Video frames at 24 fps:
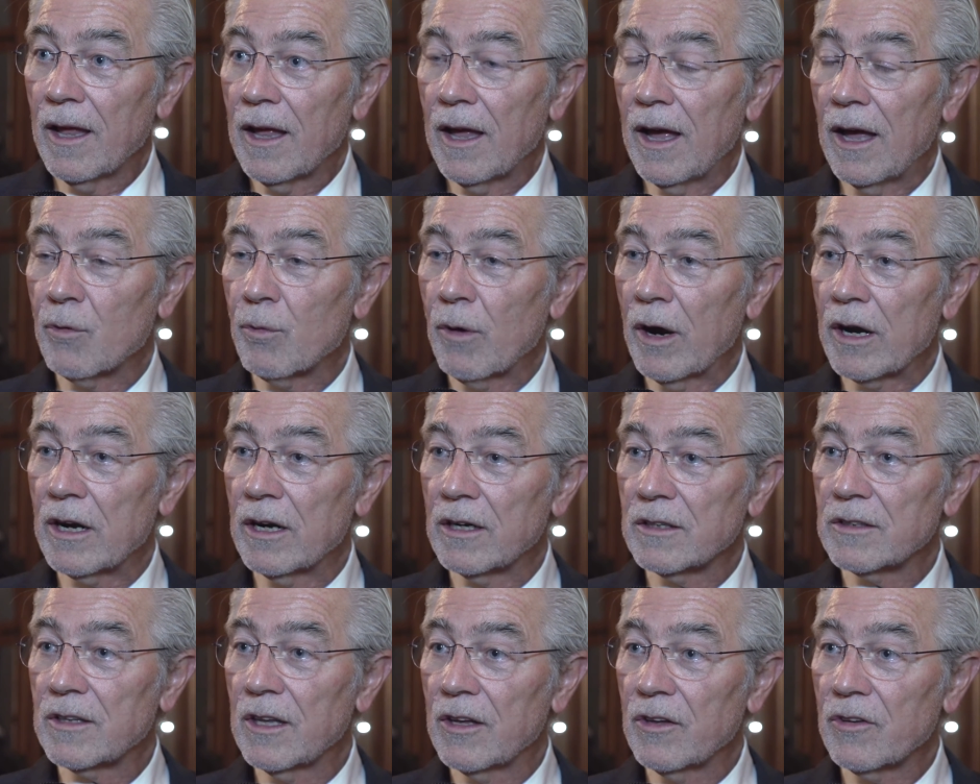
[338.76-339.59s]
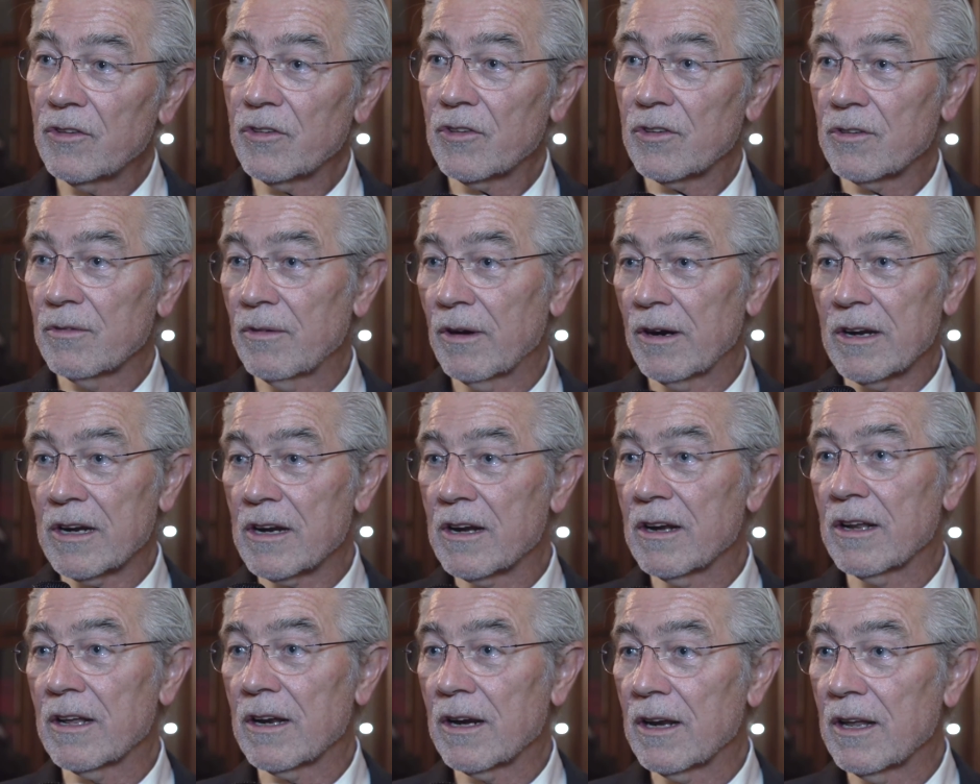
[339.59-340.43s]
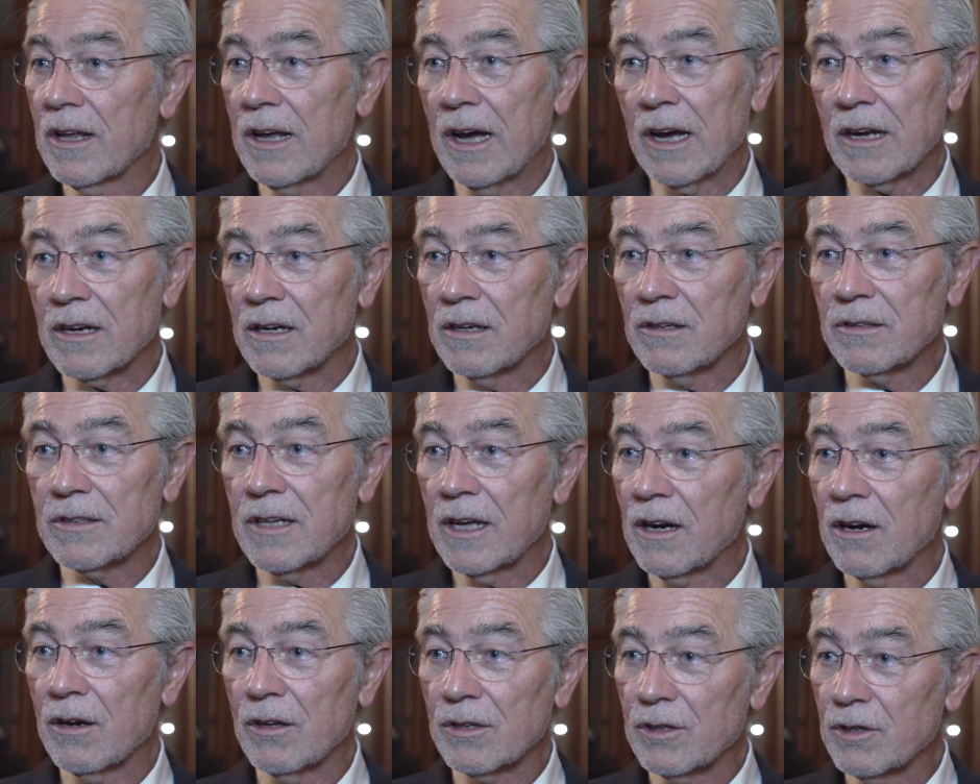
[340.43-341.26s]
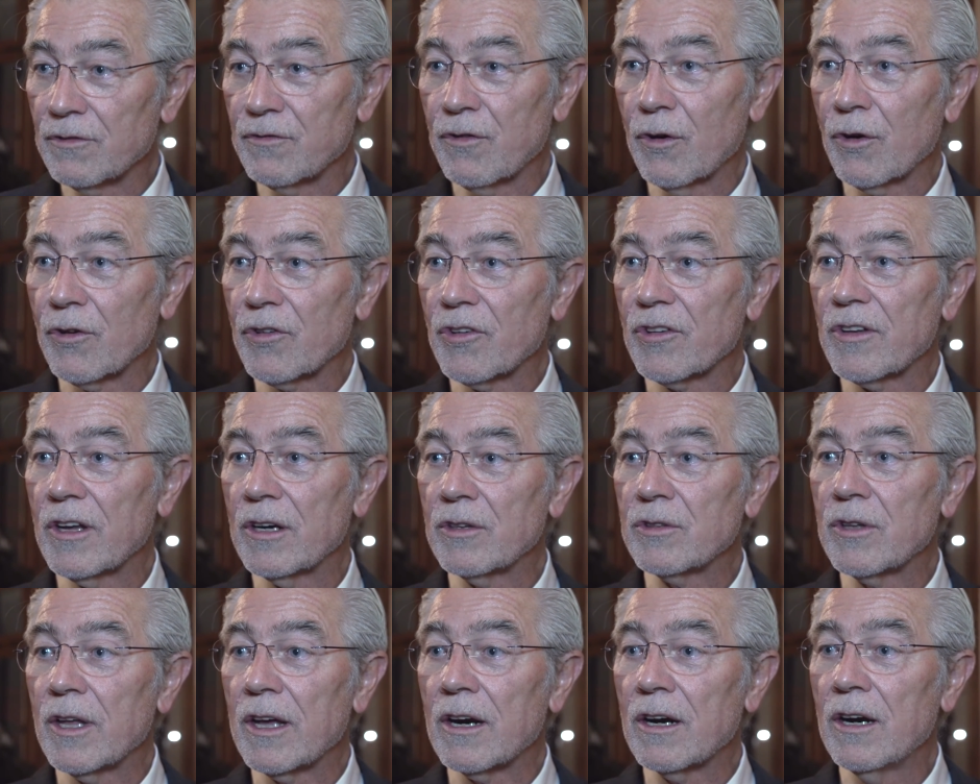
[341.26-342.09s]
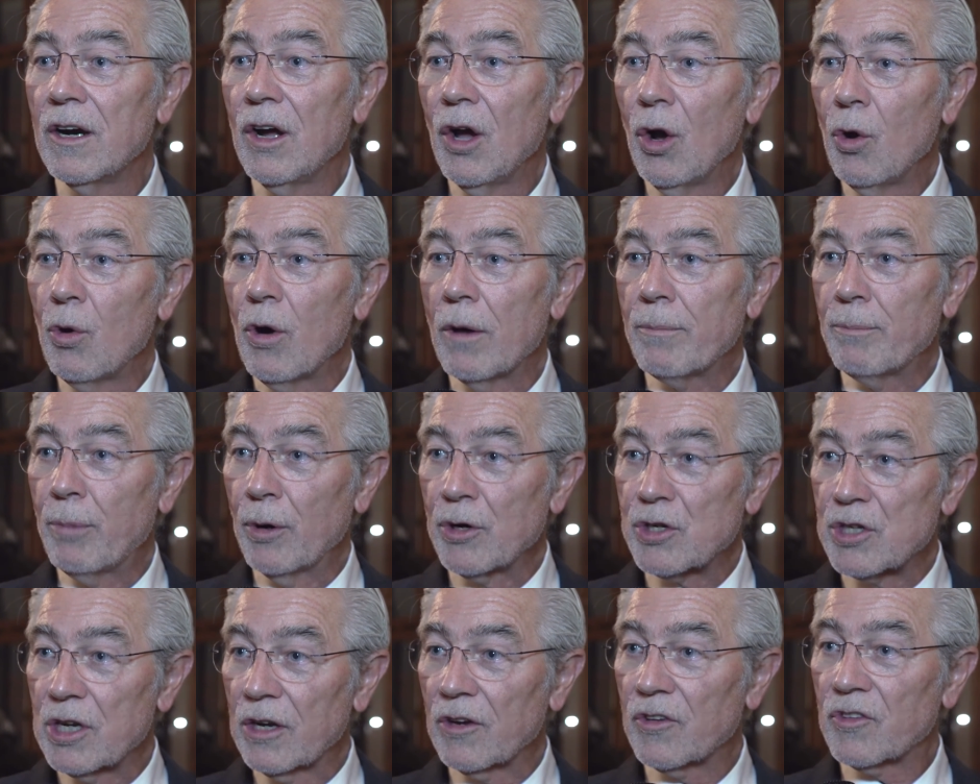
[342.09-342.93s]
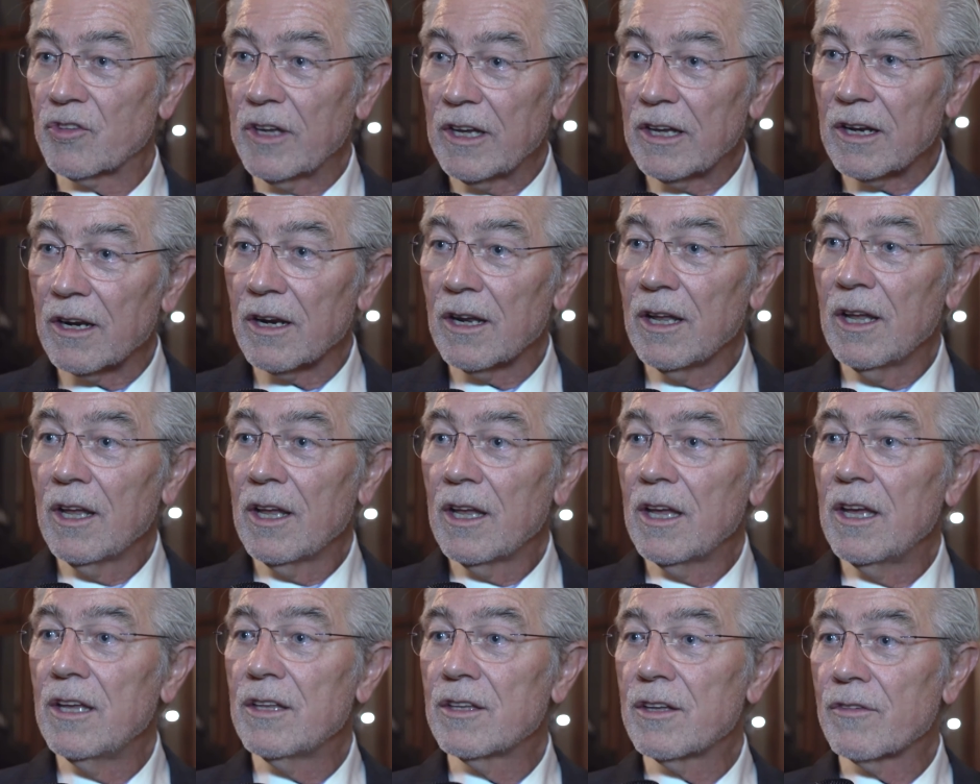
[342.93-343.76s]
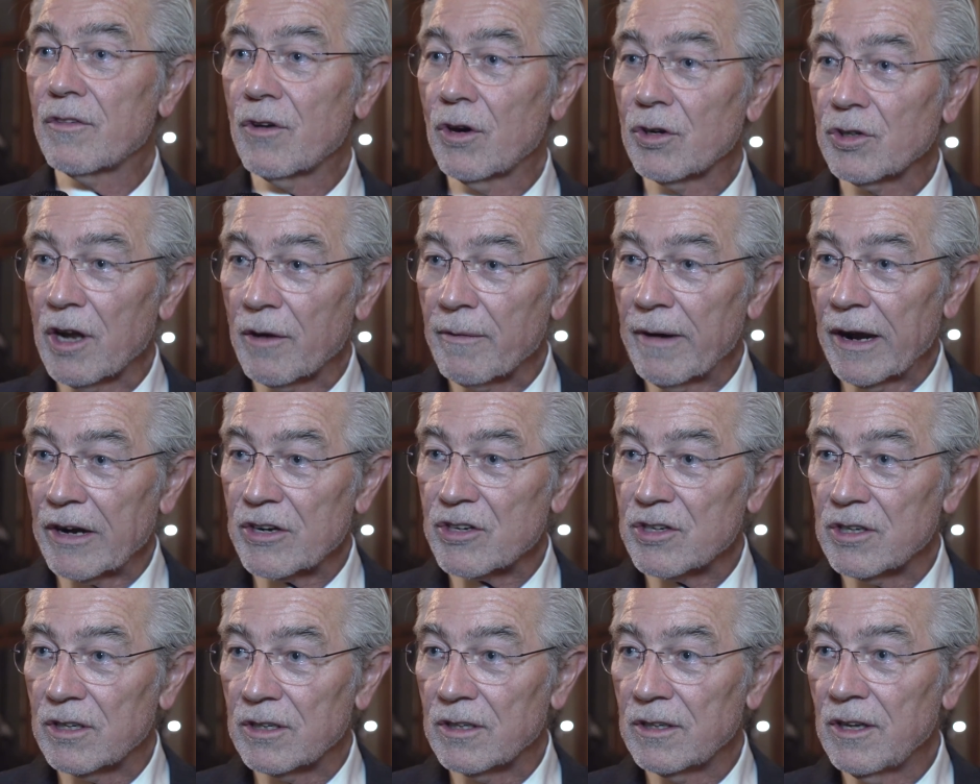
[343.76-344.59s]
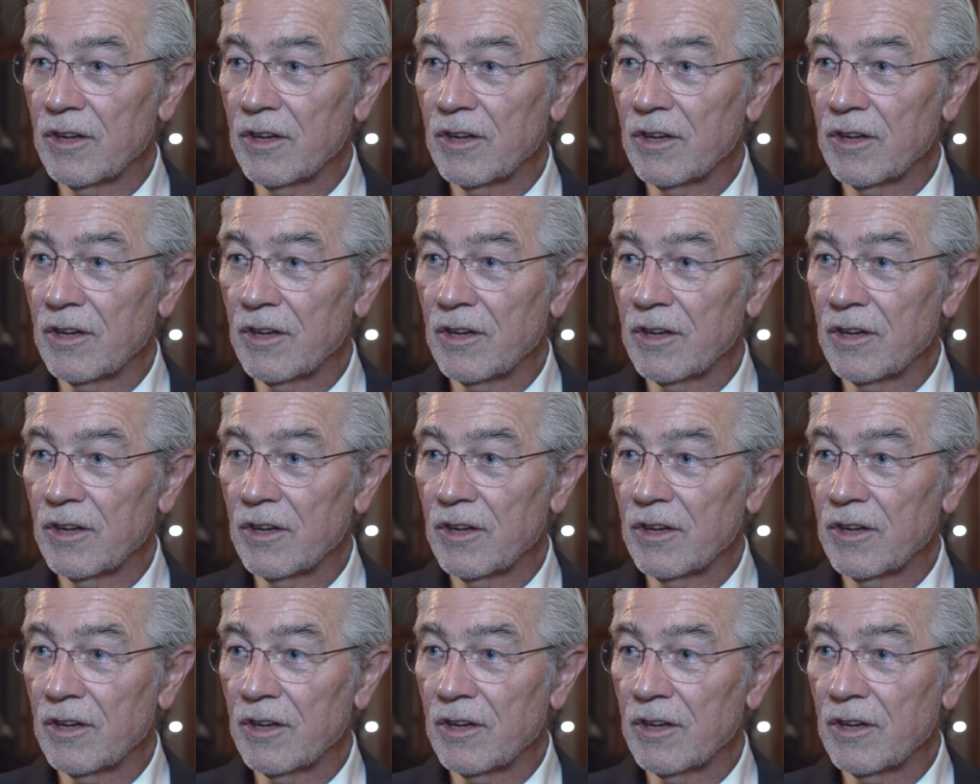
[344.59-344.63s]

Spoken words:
And why not is, very clearly, I know there are a lot of forces out there who are pushing still in the wrong direction.